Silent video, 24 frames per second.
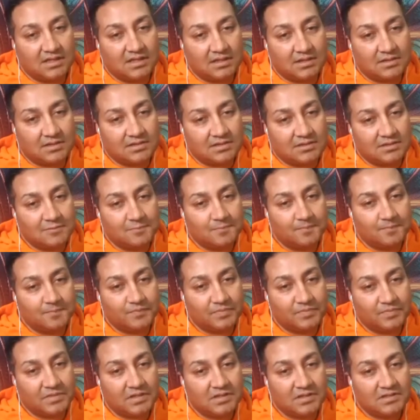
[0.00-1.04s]
it,
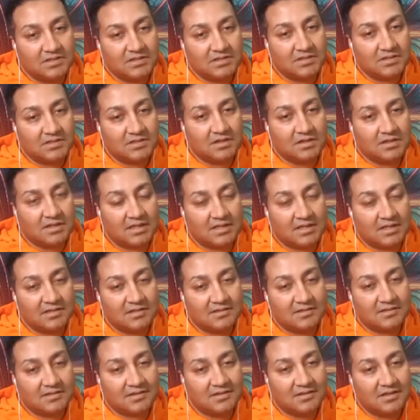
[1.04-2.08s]
turning
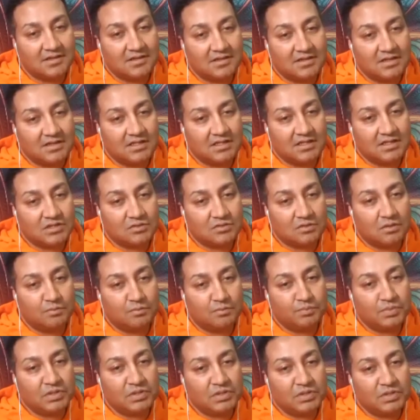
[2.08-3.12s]
it into a
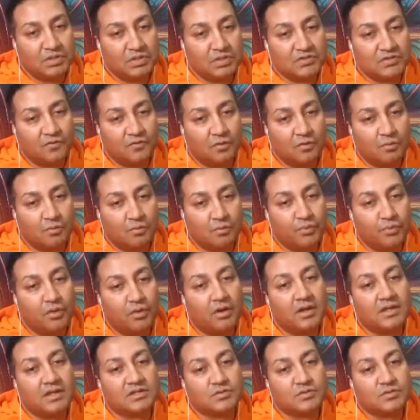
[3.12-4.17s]
beautiful,
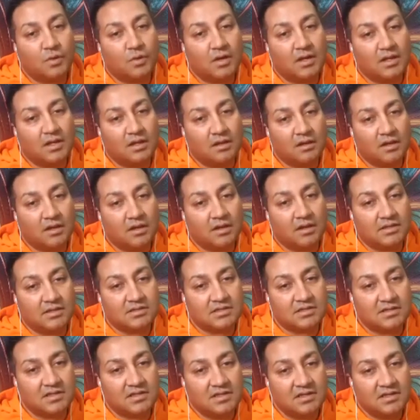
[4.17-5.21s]
bright, white light,
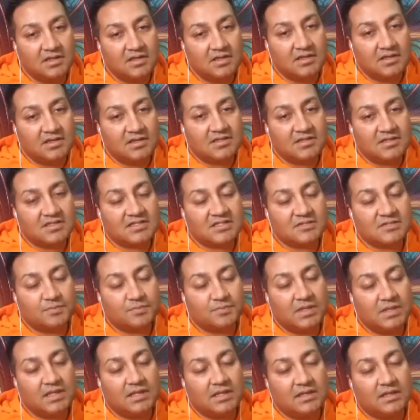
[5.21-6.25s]

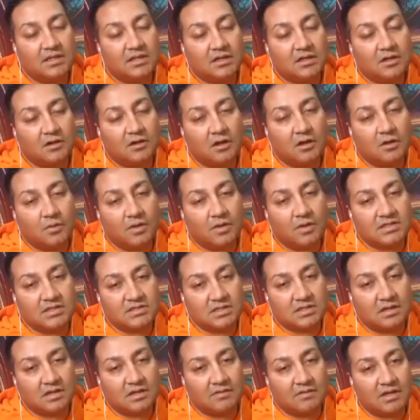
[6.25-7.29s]
spinning in a clockwise
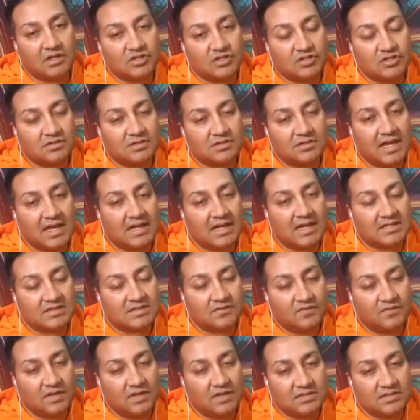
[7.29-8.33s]
direction,
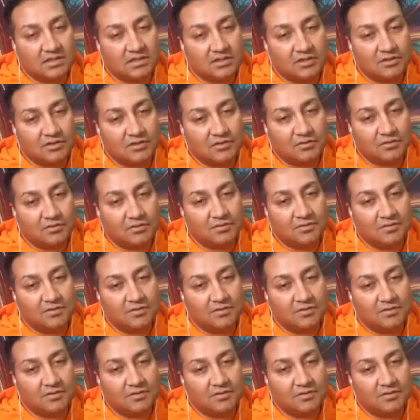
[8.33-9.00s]
activating you,